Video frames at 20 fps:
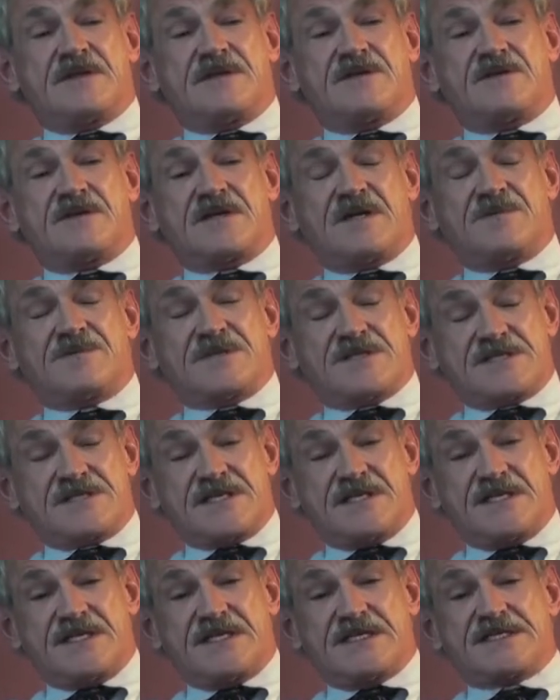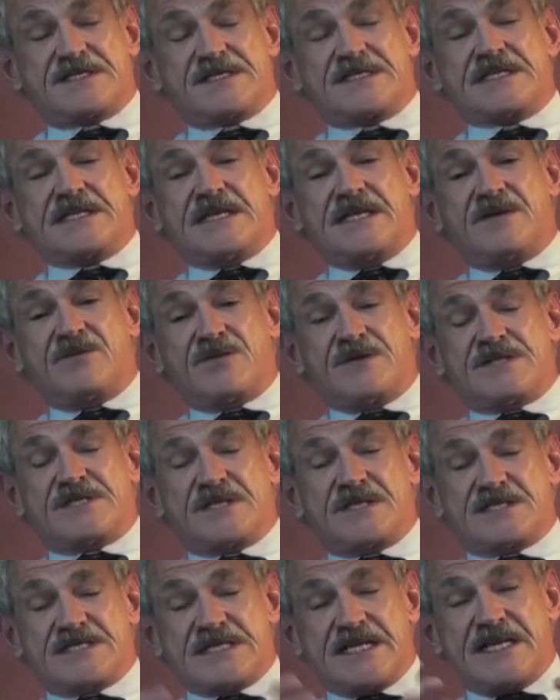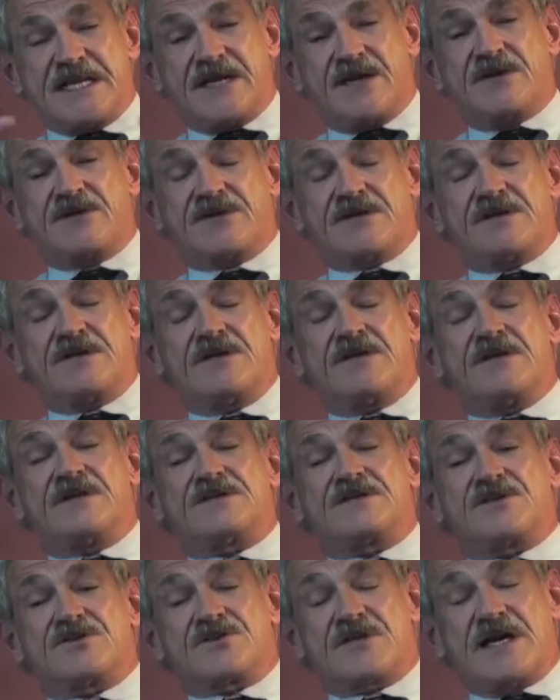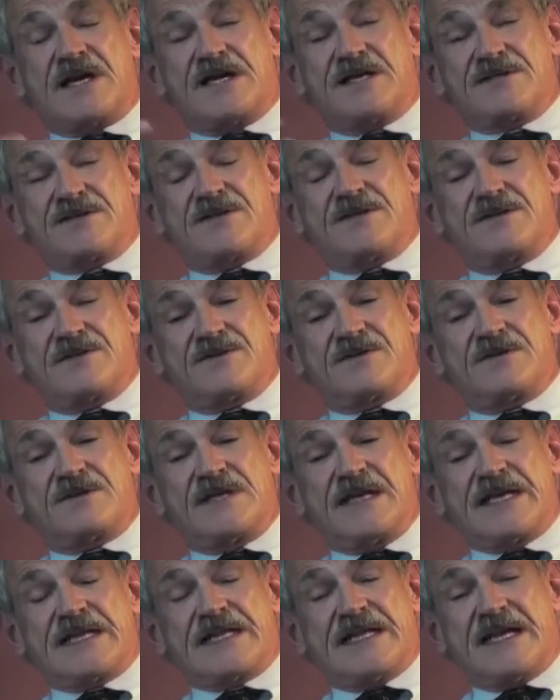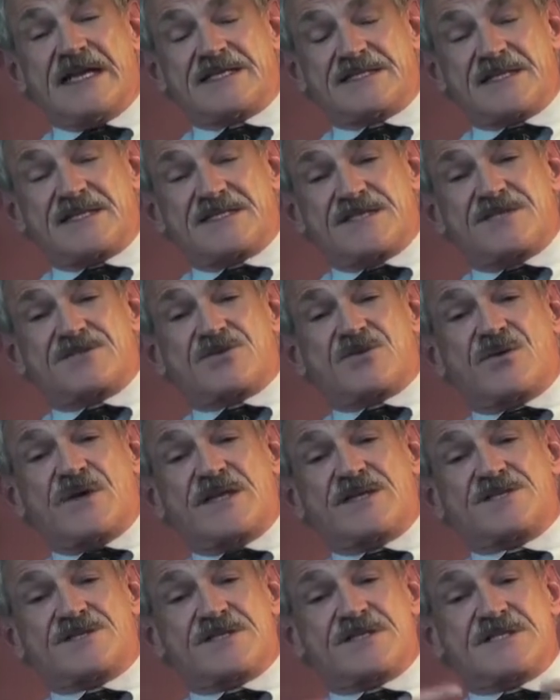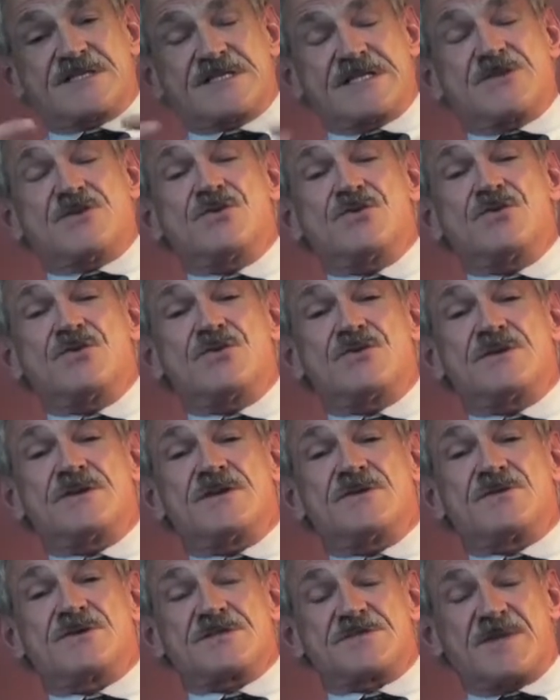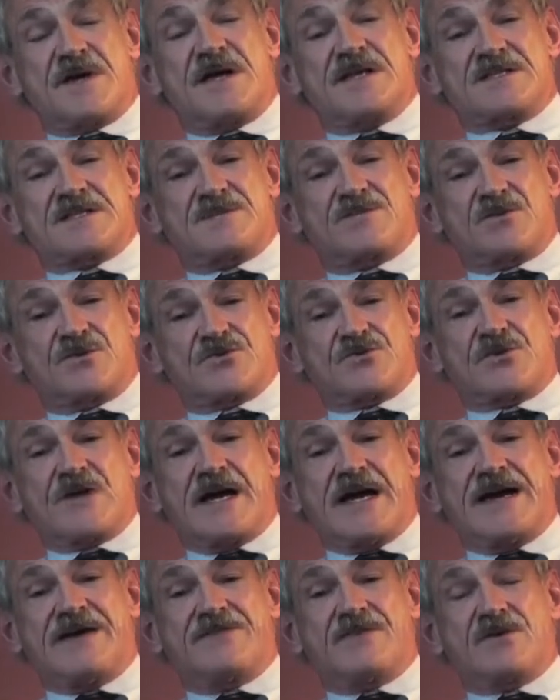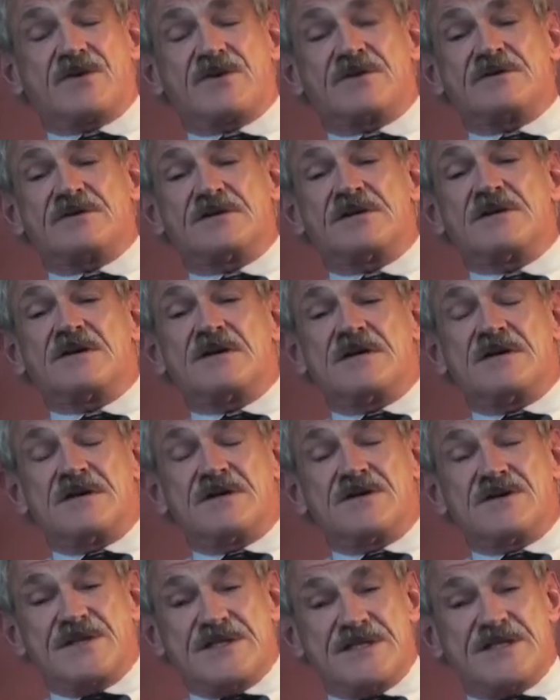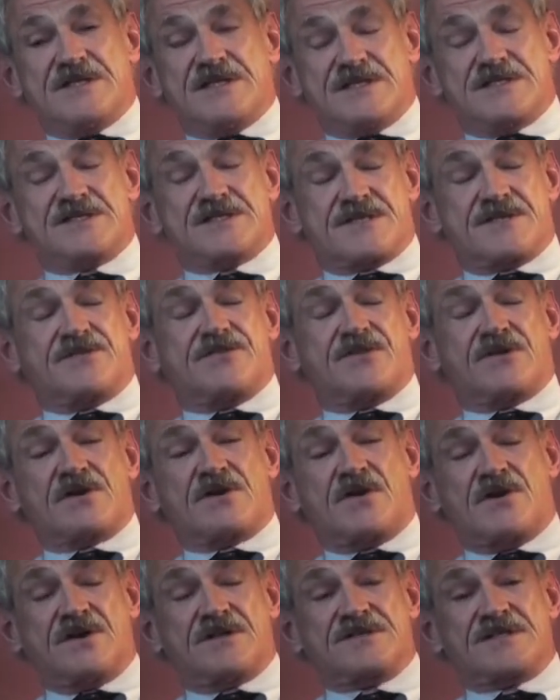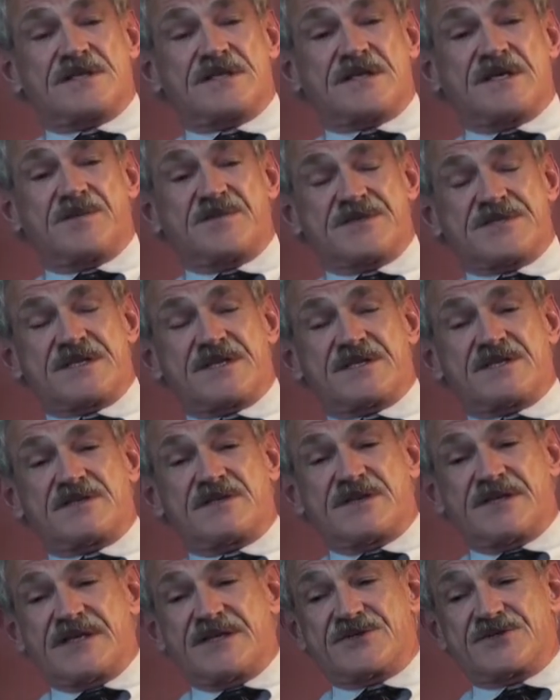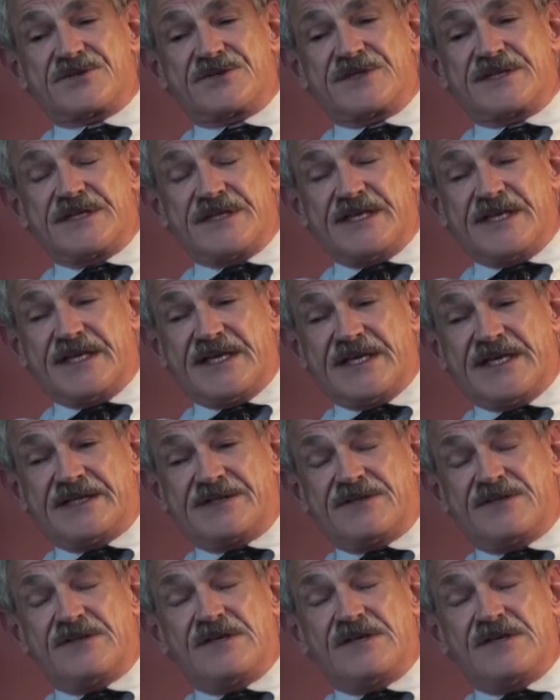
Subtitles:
come to see us and we sit down to try to analyze the situation to see who the responsible driver is for causing a particular injury. And